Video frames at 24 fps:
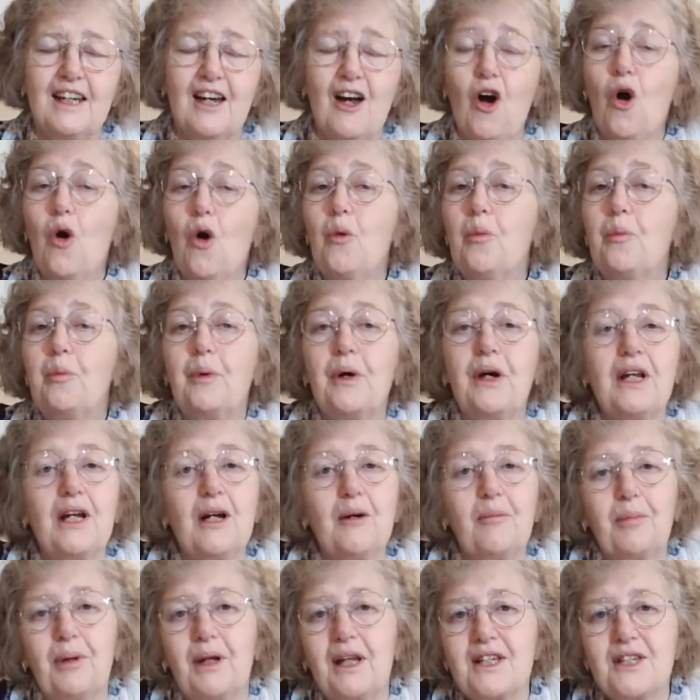Hope in a
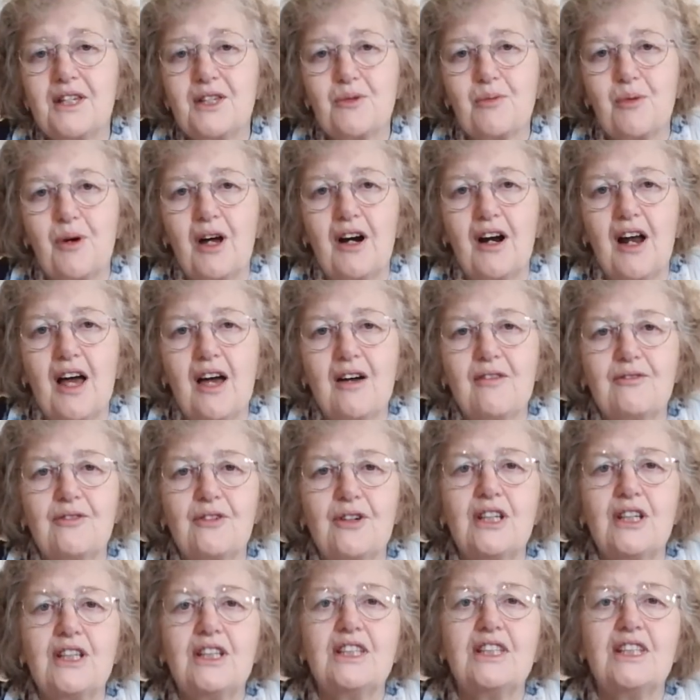place where
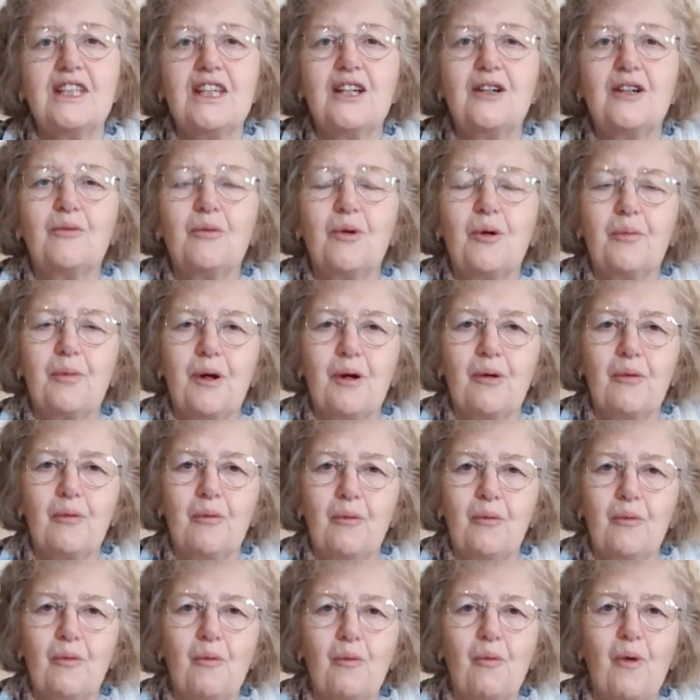every tear will be
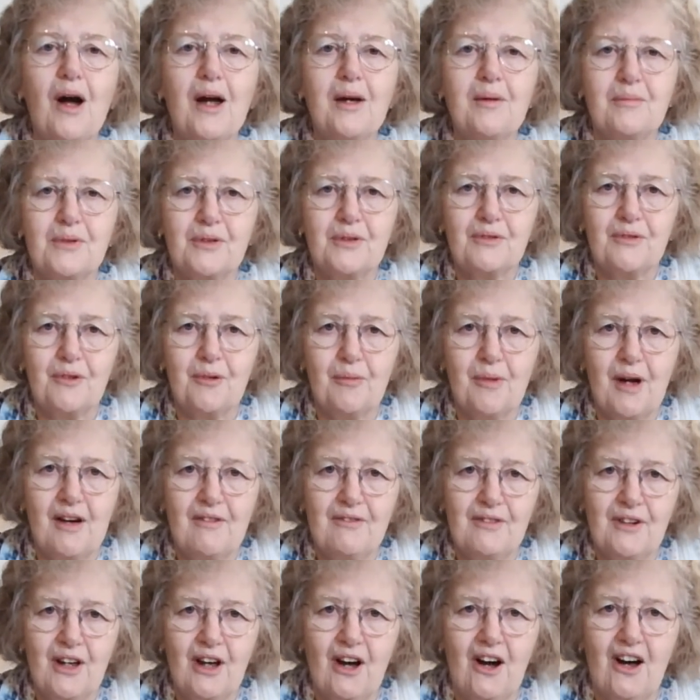wiped from
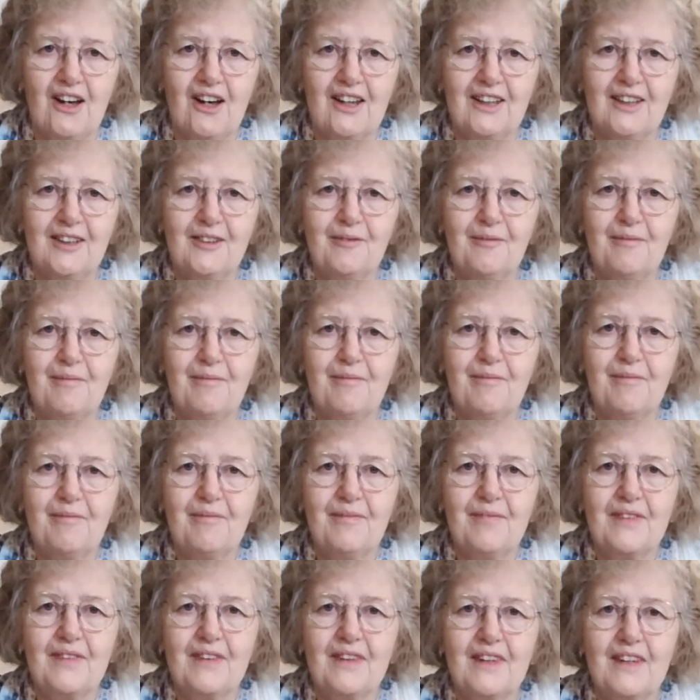every eye
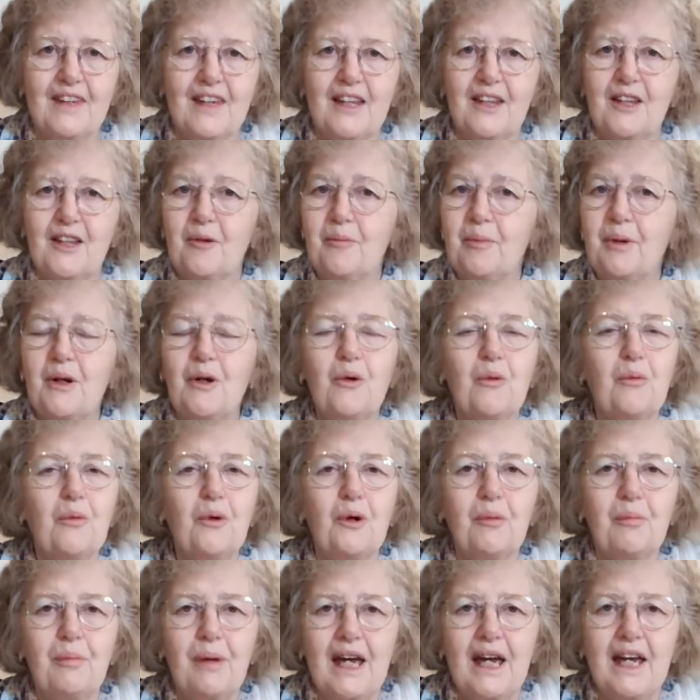and there'll be no
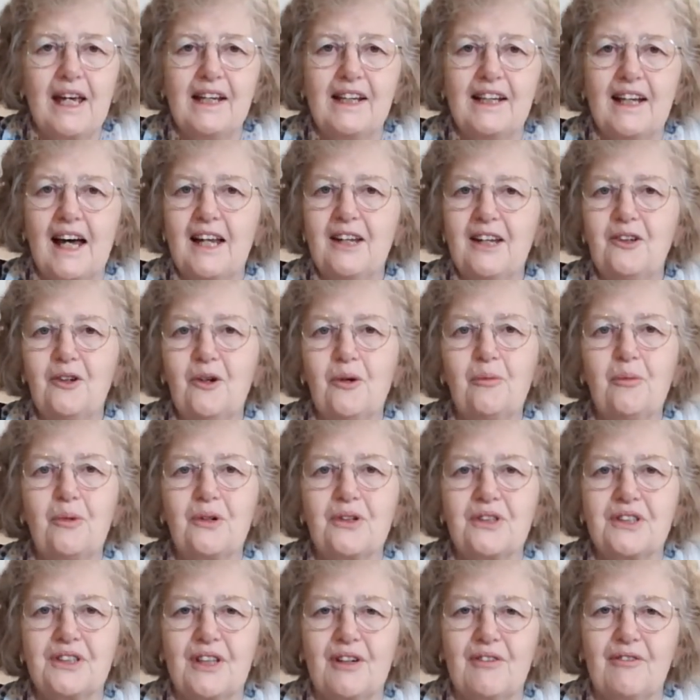more pain and no
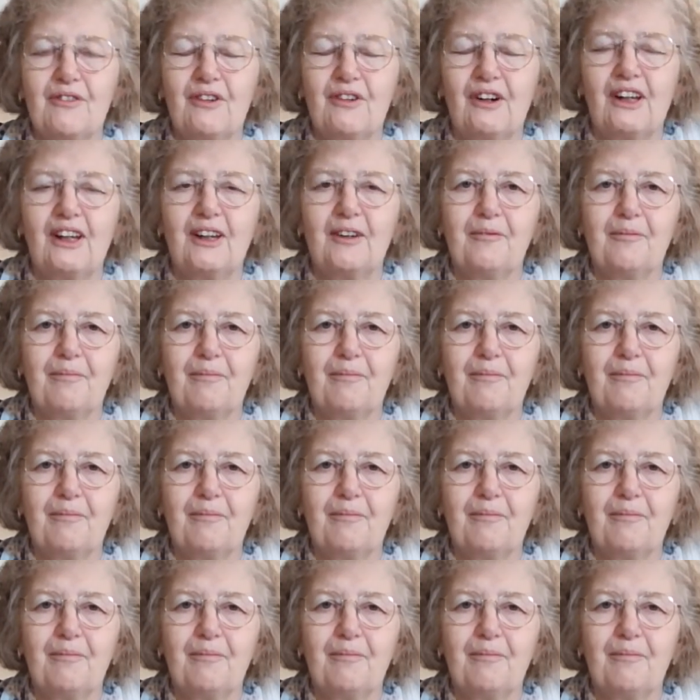more suffering.